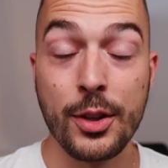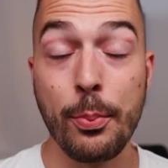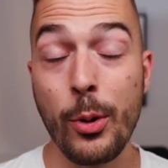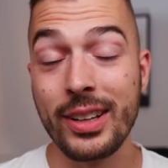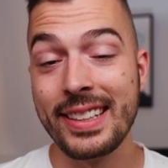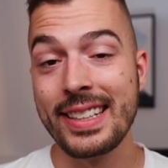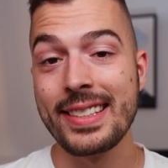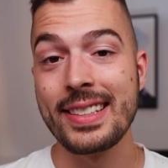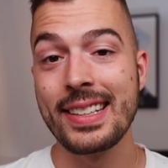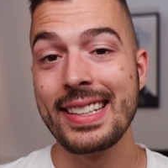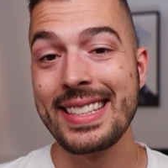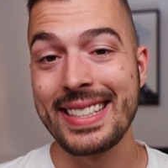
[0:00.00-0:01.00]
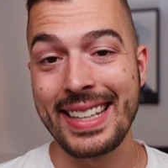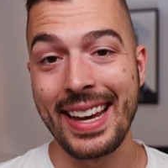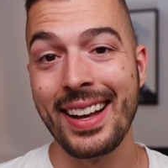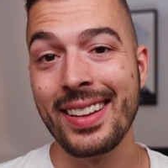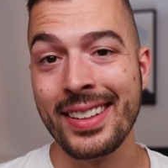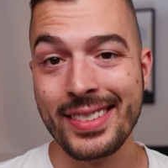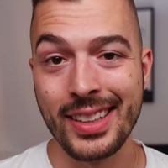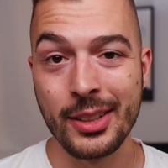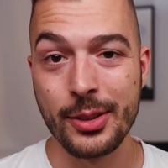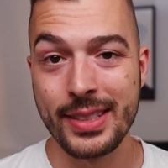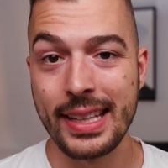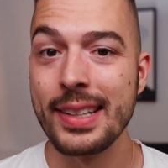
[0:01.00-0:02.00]
The point is, scale until
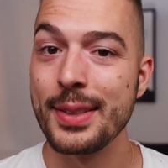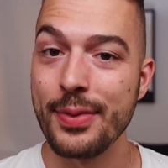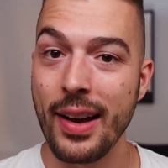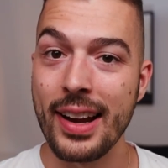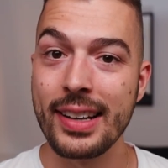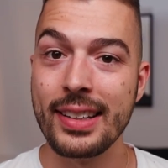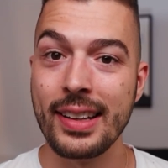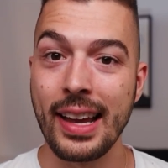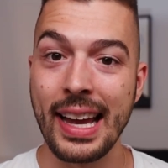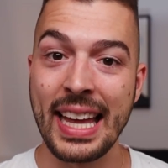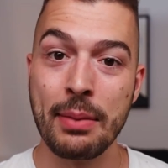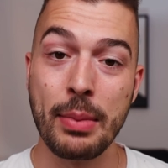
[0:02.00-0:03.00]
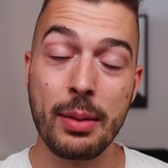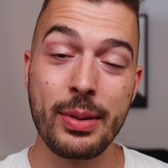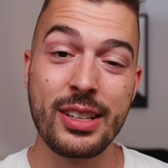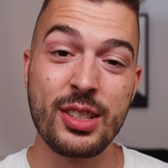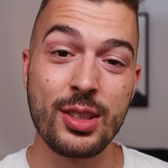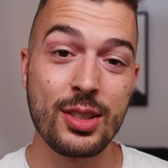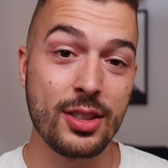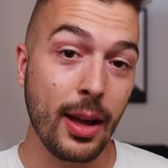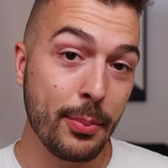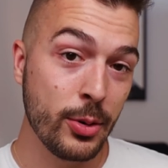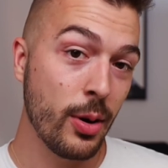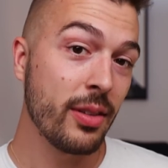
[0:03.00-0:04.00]
you're satisfied and maybe just
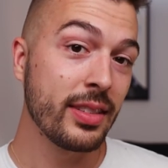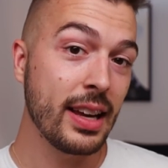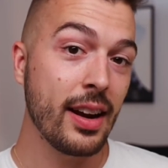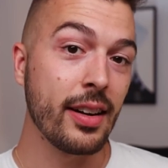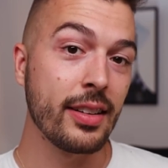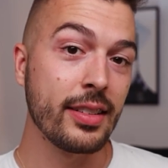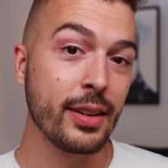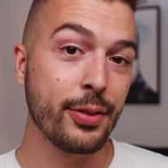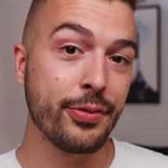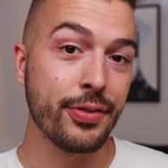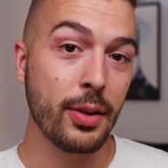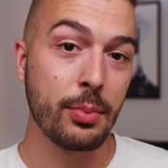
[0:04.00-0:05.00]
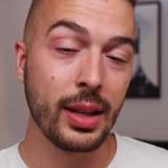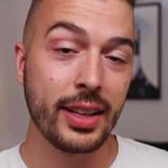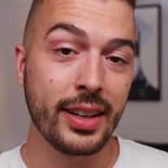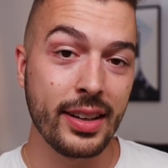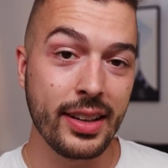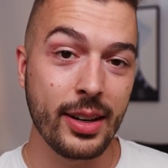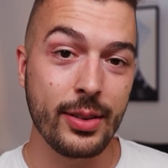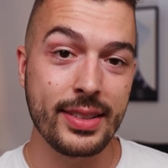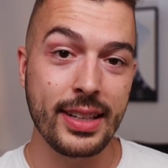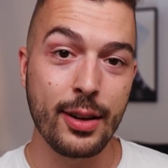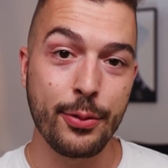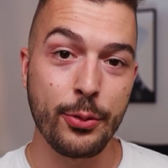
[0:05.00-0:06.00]
stop growth there. If $1 million a year
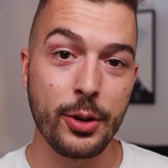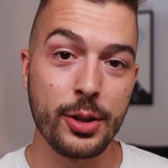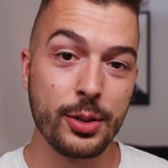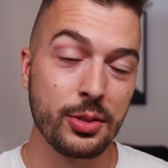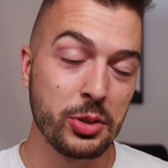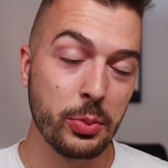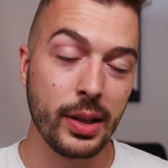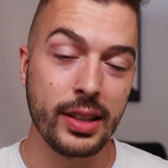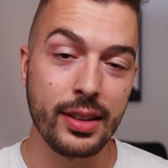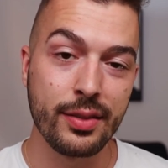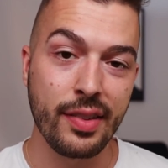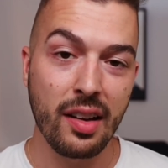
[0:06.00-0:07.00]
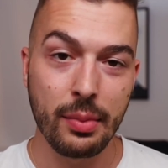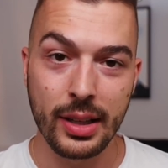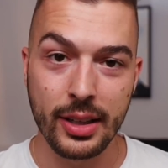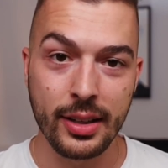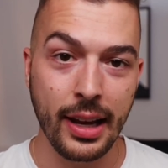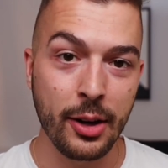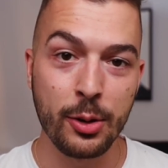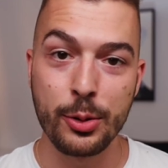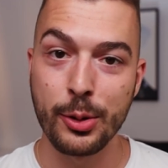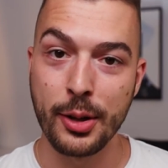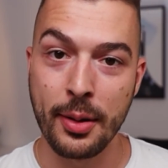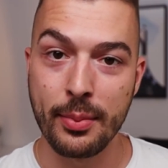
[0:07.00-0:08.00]
is enough for you, 2 million, 5 million, I don't know
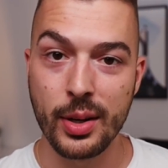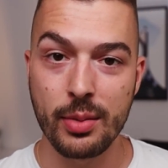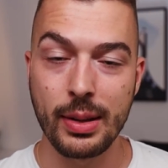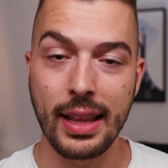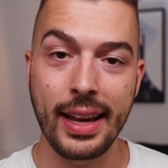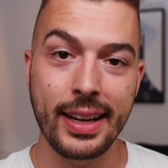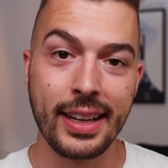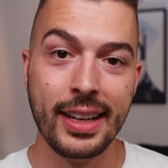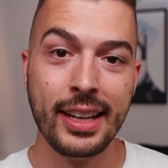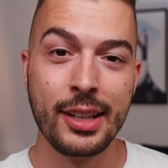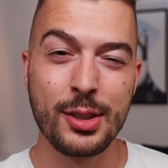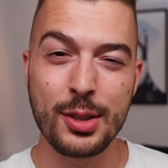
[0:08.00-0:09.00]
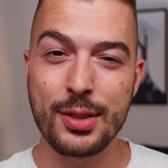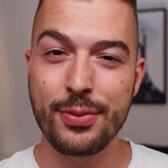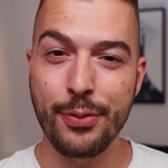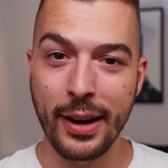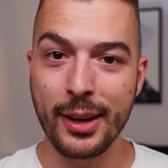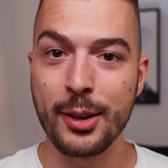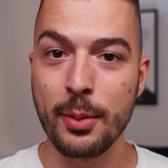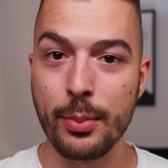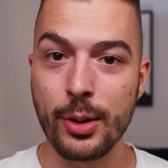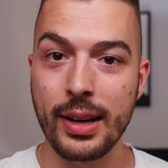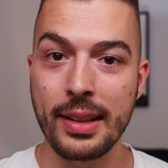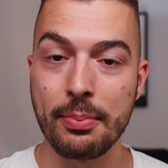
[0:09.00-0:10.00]
your number, but like, just find a
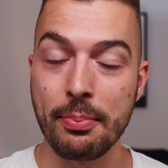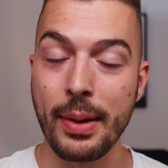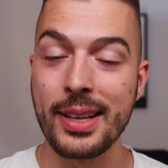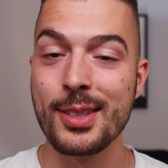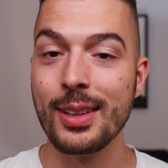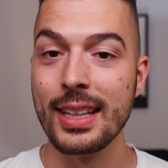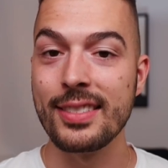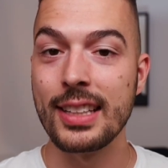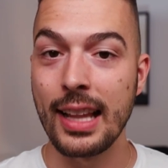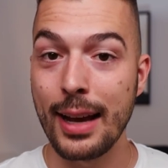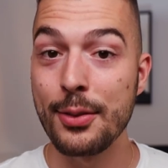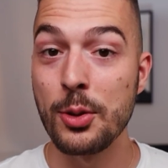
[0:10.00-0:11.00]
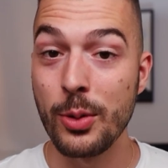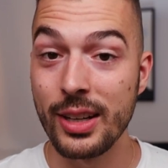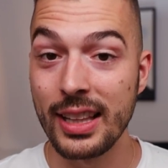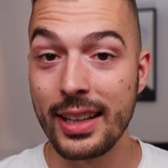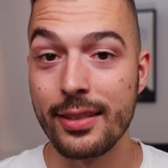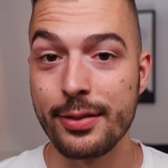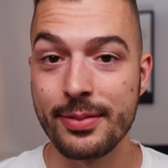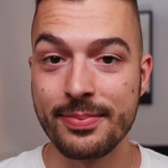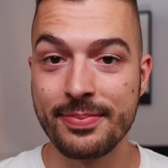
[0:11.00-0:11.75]
number that makes you live the life you want to live.